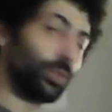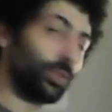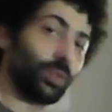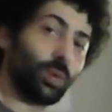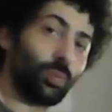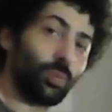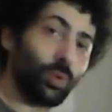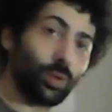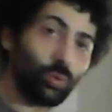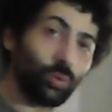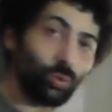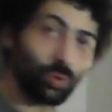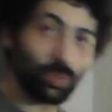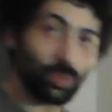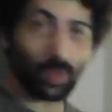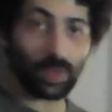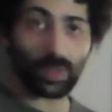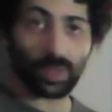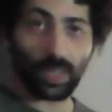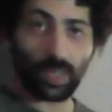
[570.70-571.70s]
someone who's
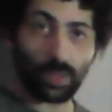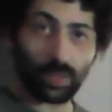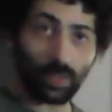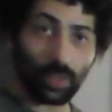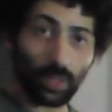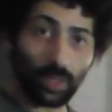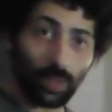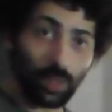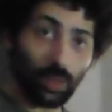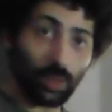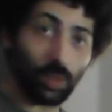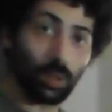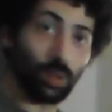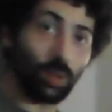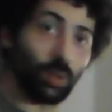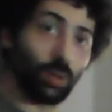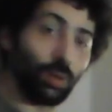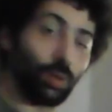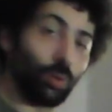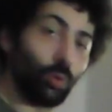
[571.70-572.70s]
pretending,
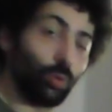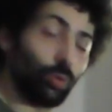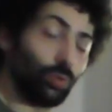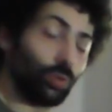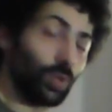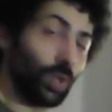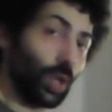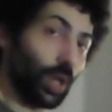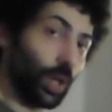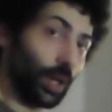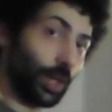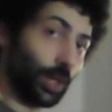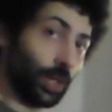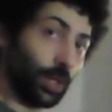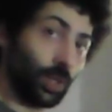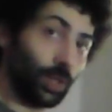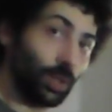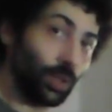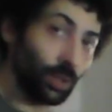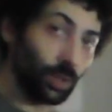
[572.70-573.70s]
who's
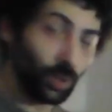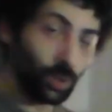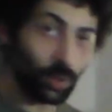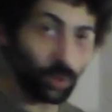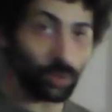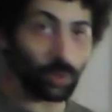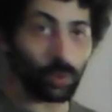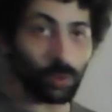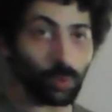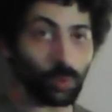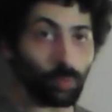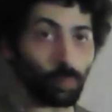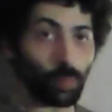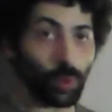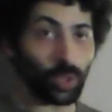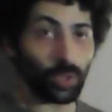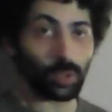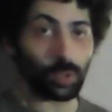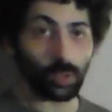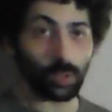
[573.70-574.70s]
lying,
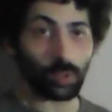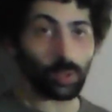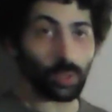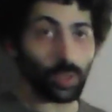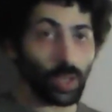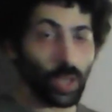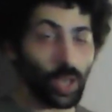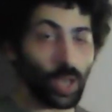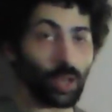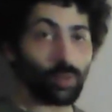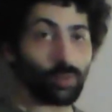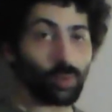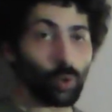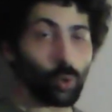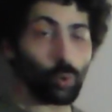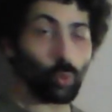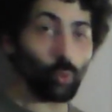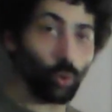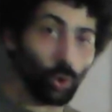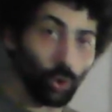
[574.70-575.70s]
might have
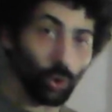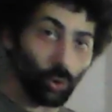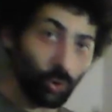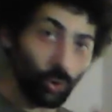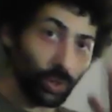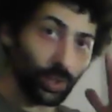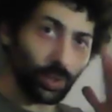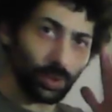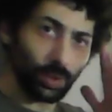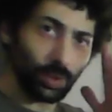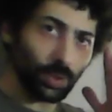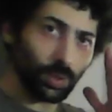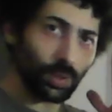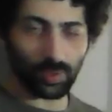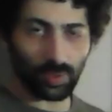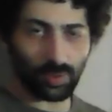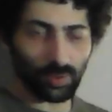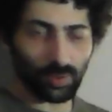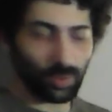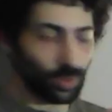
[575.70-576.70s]
a worried,
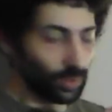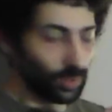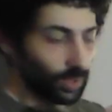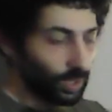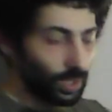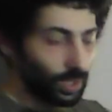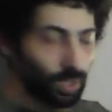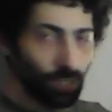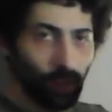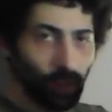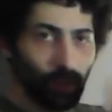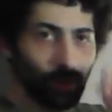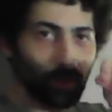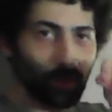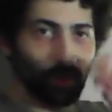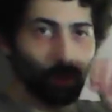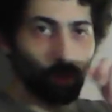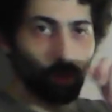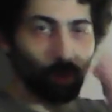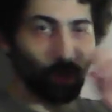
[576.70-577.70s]
a little
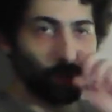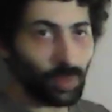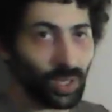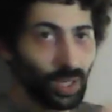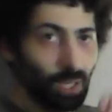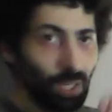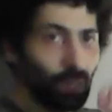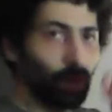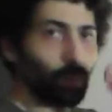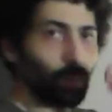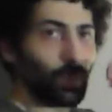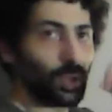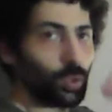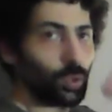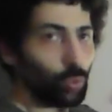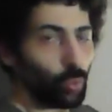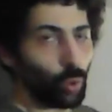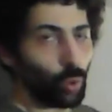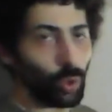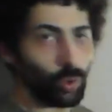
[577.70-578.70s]
hint, or be a little
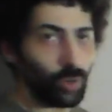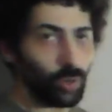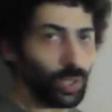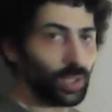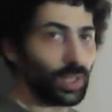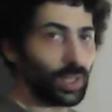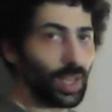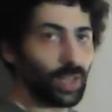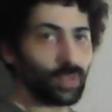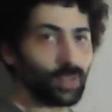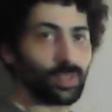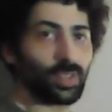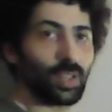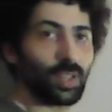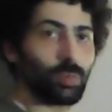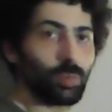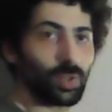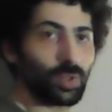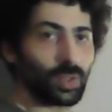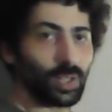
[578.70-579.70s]
bit worried as they
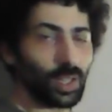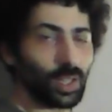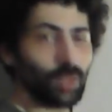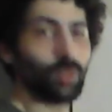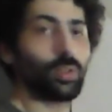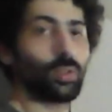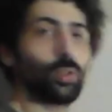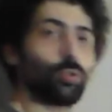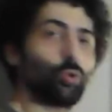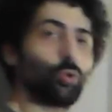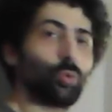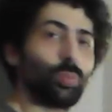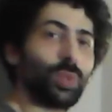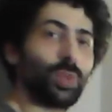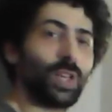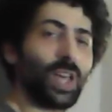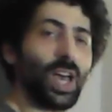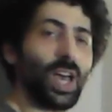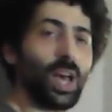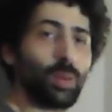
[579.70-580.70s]
pretend to
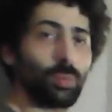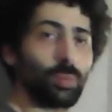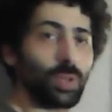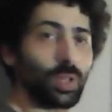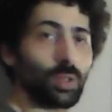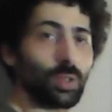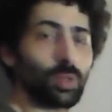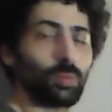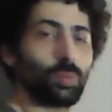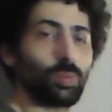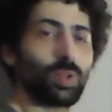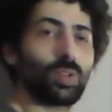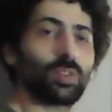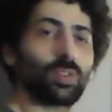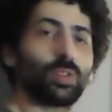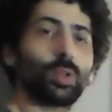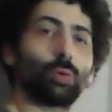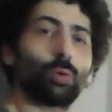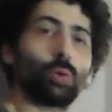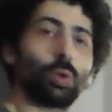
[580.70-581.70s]
be happy, because
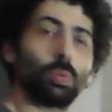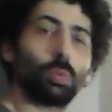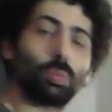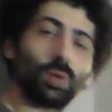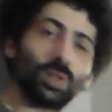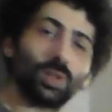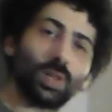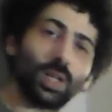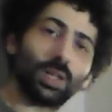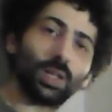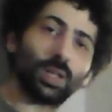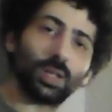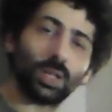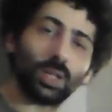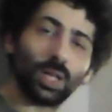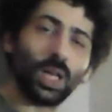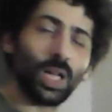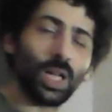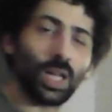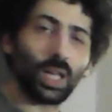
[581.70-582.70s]
they want to pretend
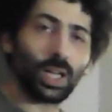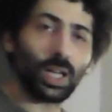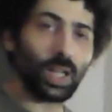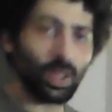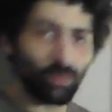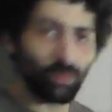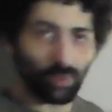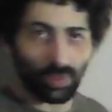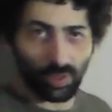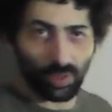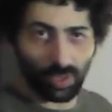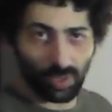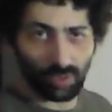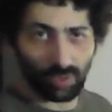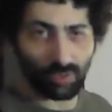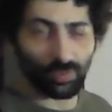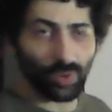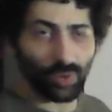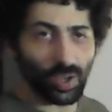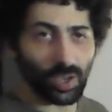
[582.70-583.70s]
like everything is
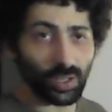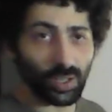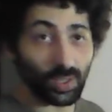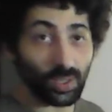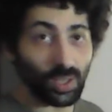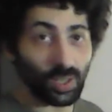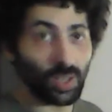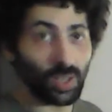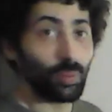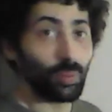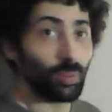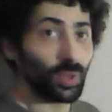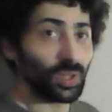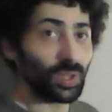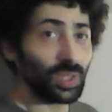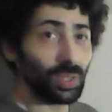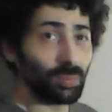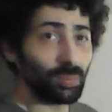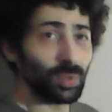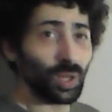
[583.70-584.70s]
fine, but
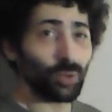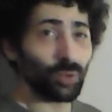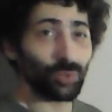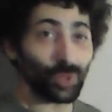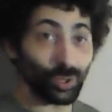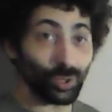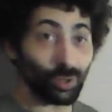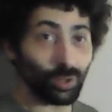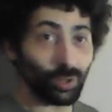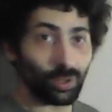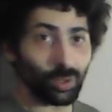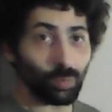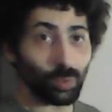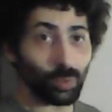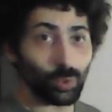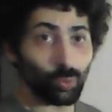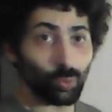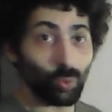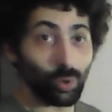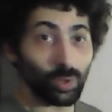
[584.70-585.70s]
deep down they're a little
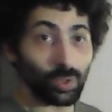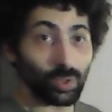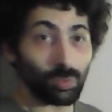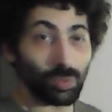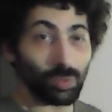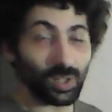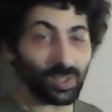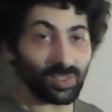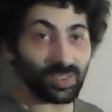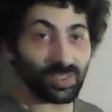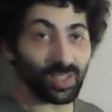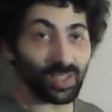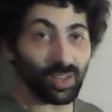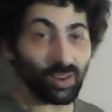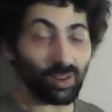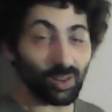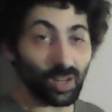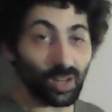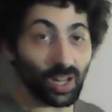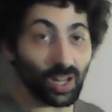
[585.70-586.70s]
bit worried because they
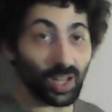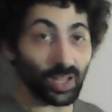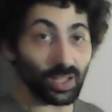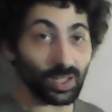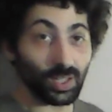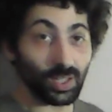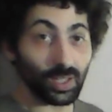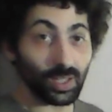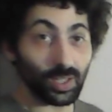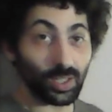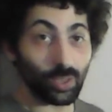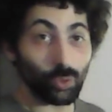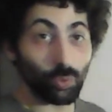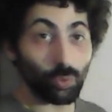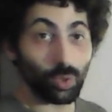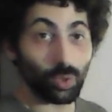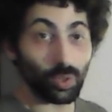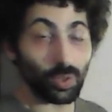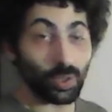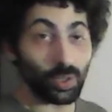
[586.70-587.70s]
are lying and they
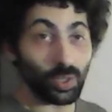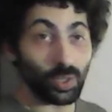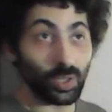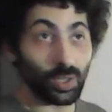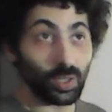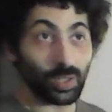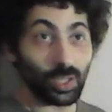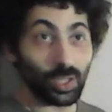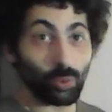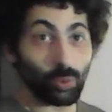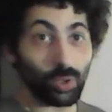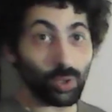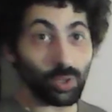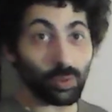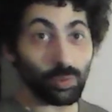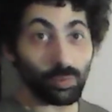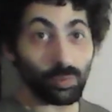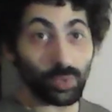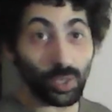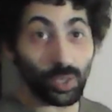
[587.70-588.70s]

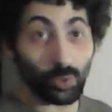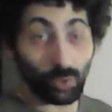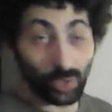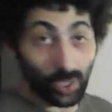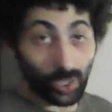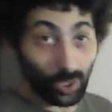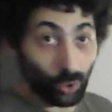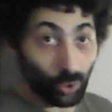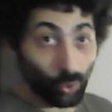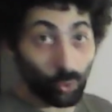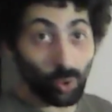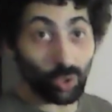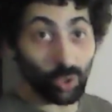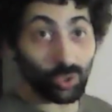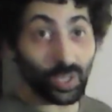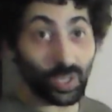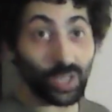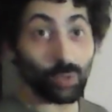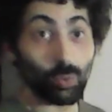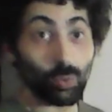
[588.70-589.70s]
don't
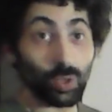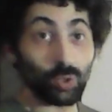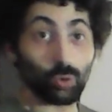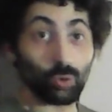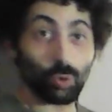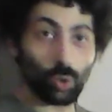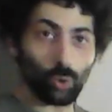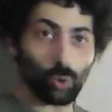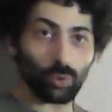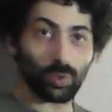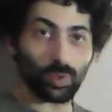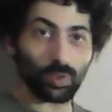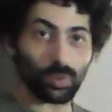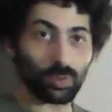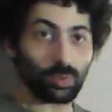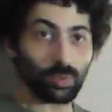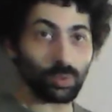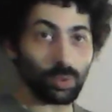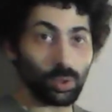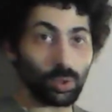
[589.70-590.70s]
want anyone to
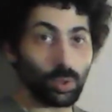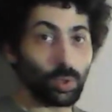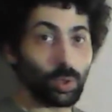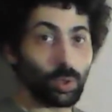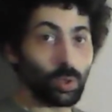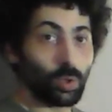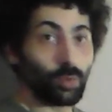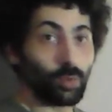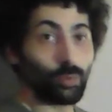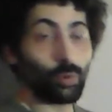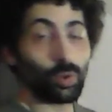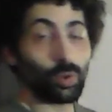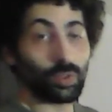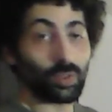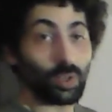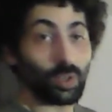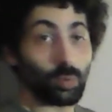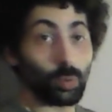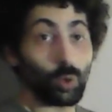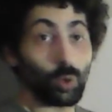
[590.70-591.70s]
notice. for
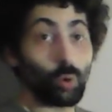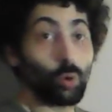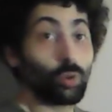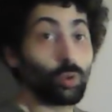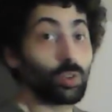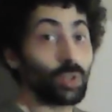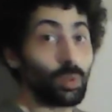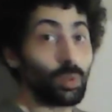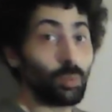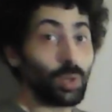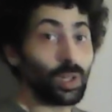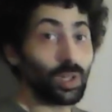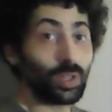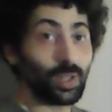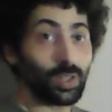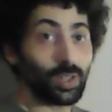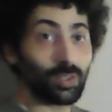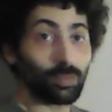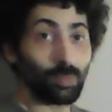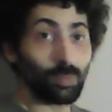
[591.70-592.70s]
example, or somebody
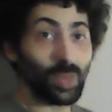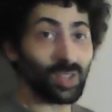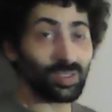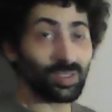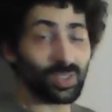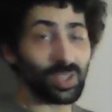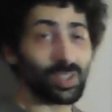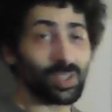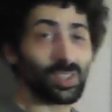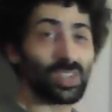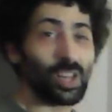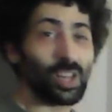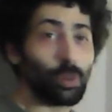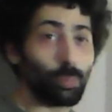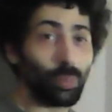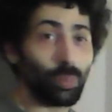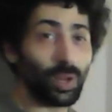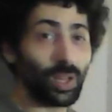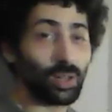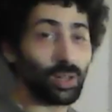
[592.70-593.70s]
that's masking their
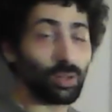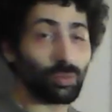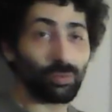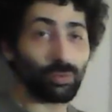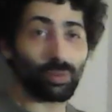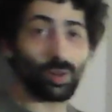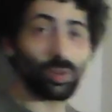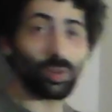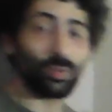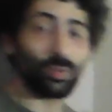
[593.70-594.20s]
pain in front